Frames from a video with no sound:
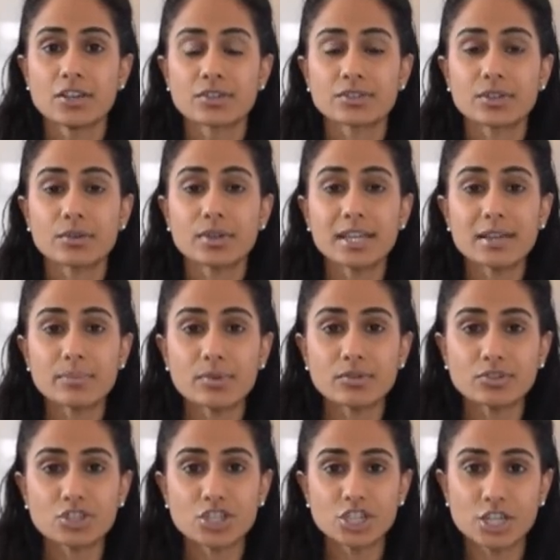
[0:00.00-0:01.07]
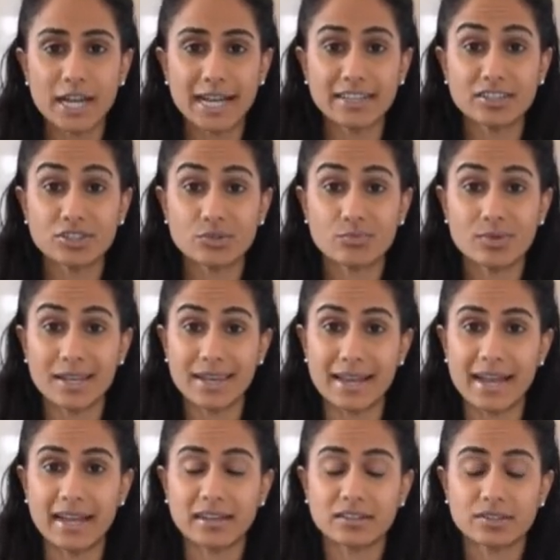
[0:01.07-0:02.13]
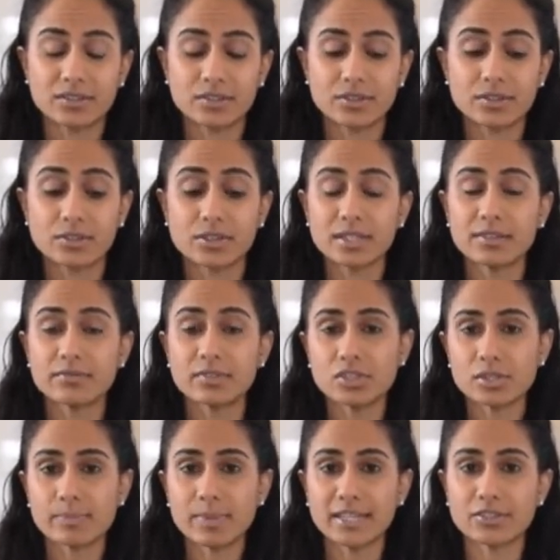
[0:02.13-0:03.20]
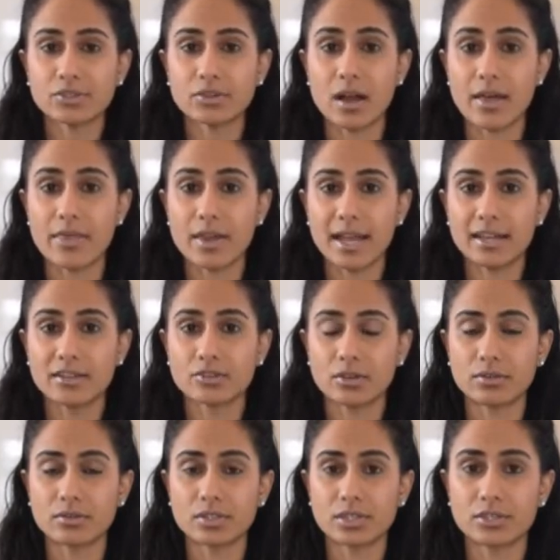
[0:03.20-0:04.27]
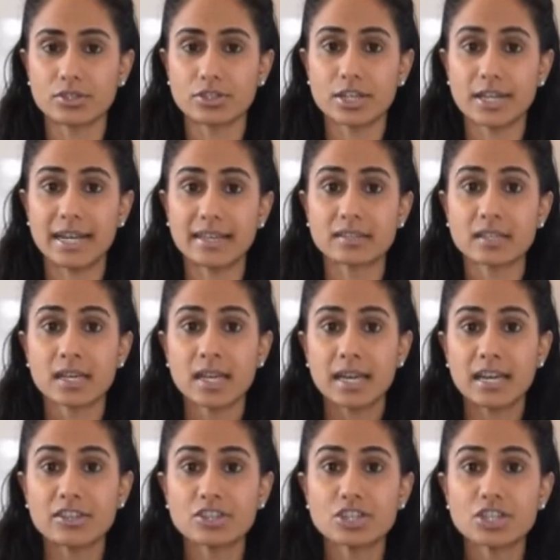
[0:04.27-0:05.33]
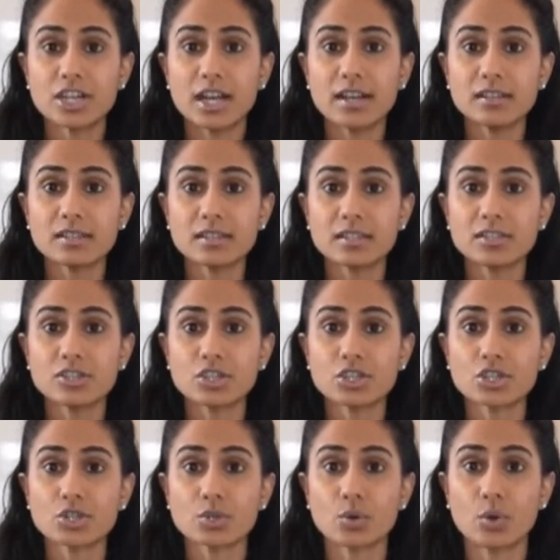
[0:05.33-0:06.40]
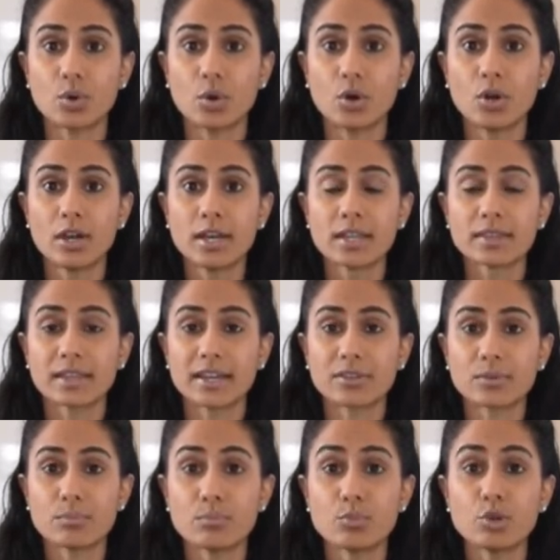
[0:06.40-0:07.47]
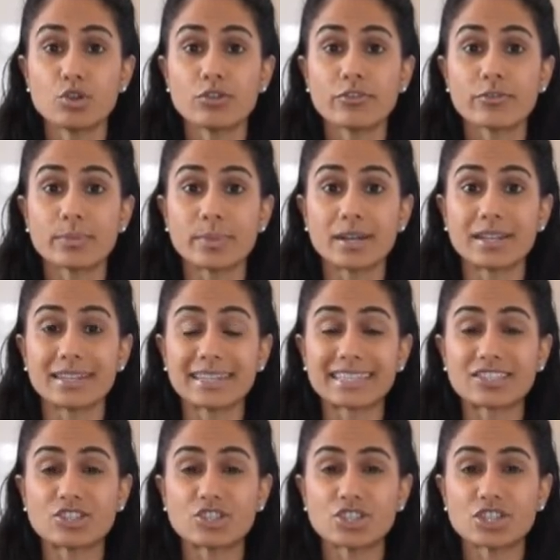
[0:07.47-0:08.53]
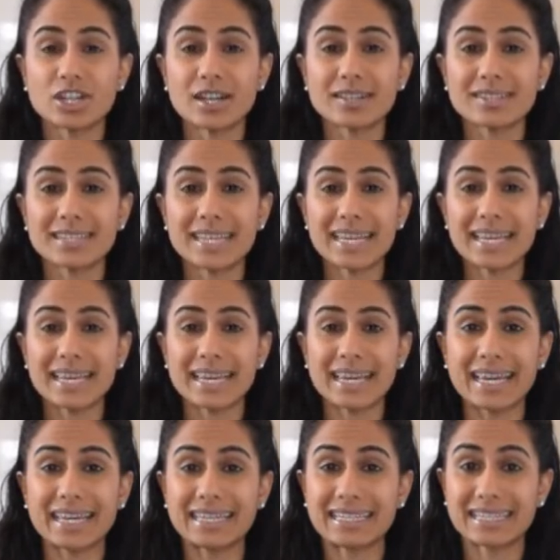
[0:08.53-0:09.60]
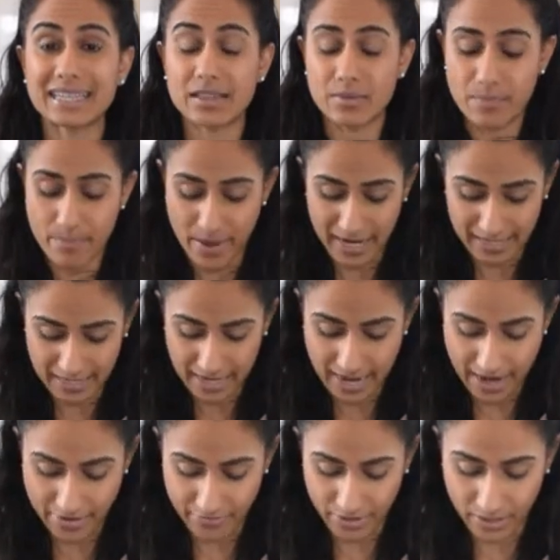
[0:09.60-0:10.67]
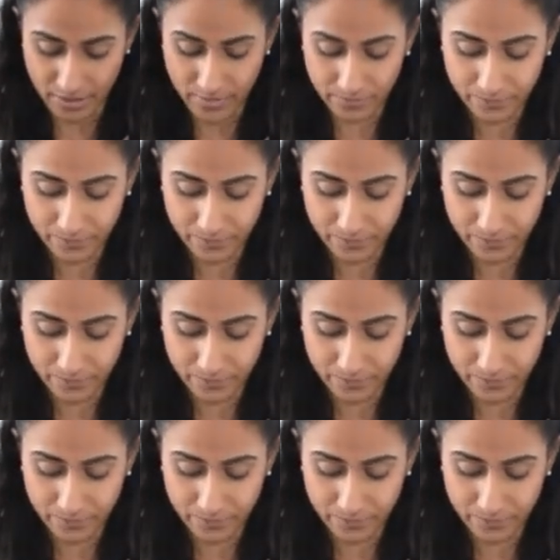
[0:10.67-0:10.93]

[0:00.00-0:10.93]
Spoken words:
So keep your chest relaxed. So you can even just place your other hand onto the chest and just ensure that the movement is just here into the belly area.